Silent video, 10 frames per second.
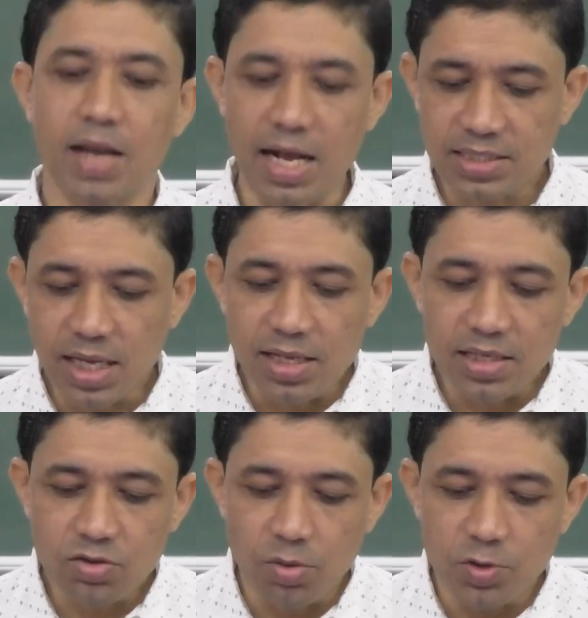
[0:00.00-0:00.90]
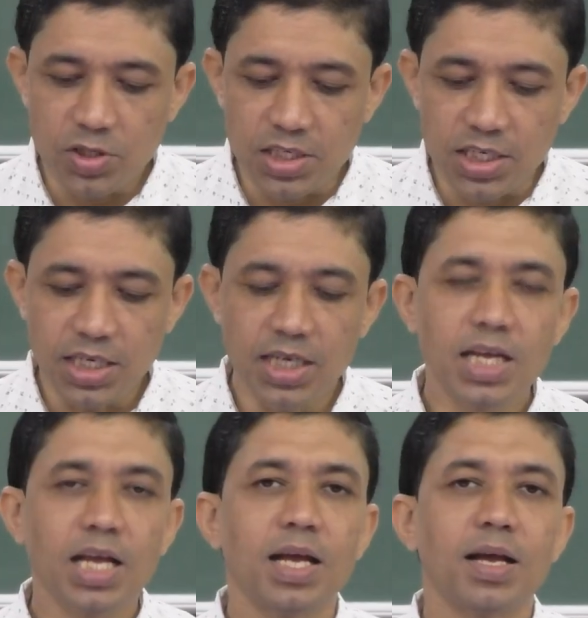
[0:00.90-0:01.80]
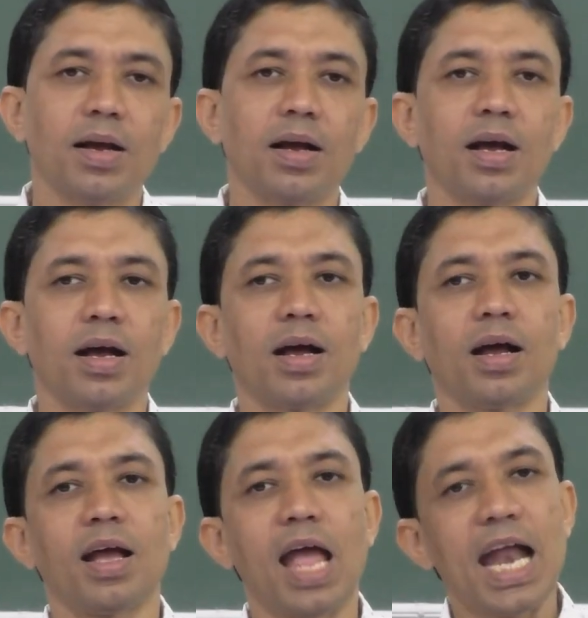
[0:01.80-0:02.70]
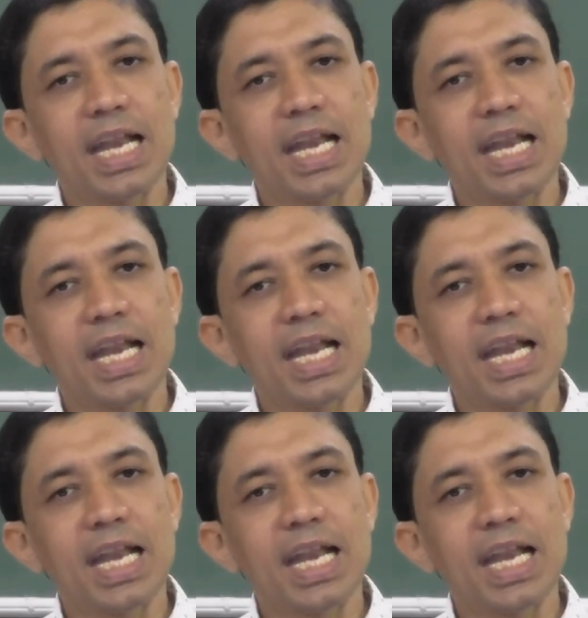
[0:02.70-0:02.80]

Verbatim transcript: luxurious commodity uh,